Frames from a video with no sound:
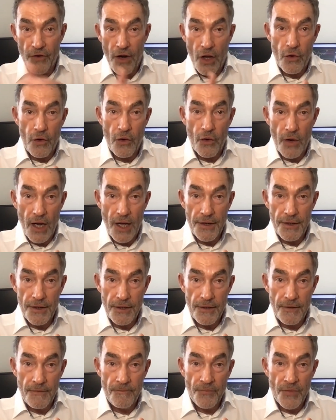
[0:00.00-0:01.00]
off Loco
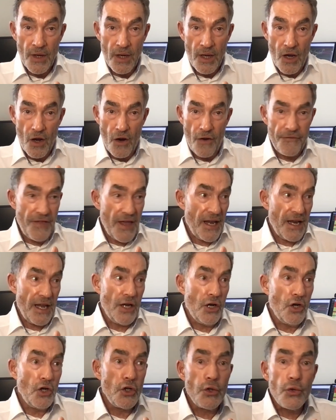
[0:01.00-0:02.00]
London, off that
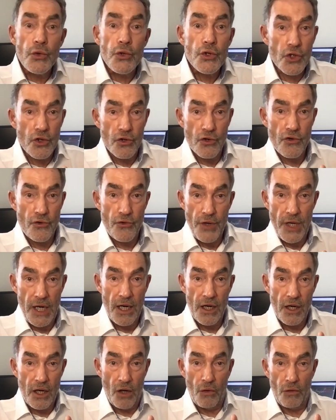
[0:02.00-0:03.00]

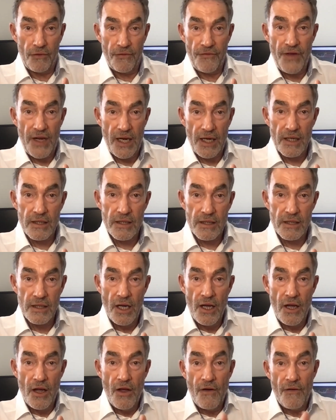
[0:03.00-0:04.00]
illusionary gold
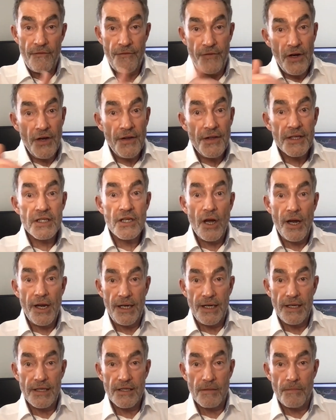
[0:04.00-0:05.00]
fix, further
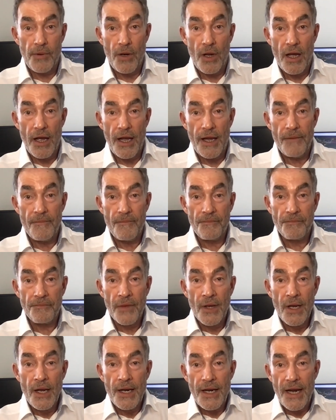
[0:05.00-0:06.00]
tightening supply.
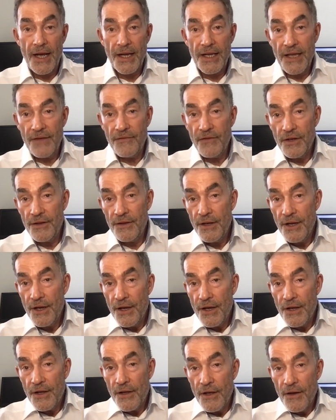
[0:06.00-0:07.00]
Now,
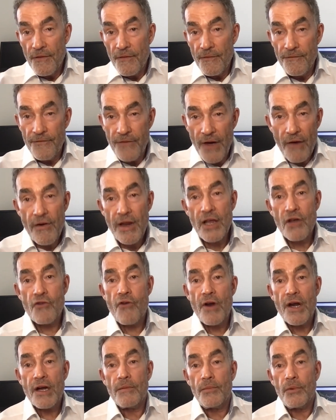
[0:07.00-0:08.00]
given very
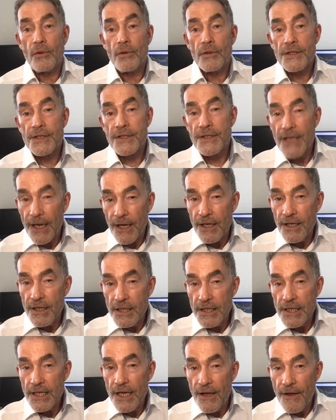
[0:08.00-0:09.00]
credible
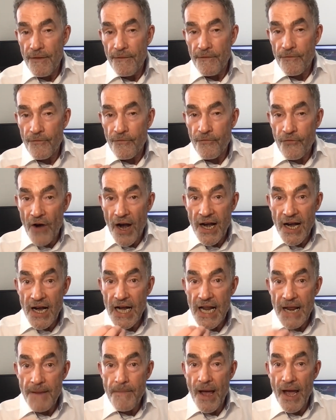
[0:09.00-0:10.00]
second-tier
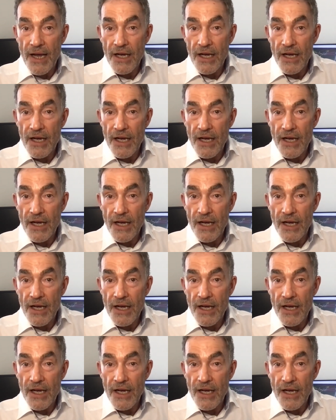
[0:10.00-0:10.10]
friendly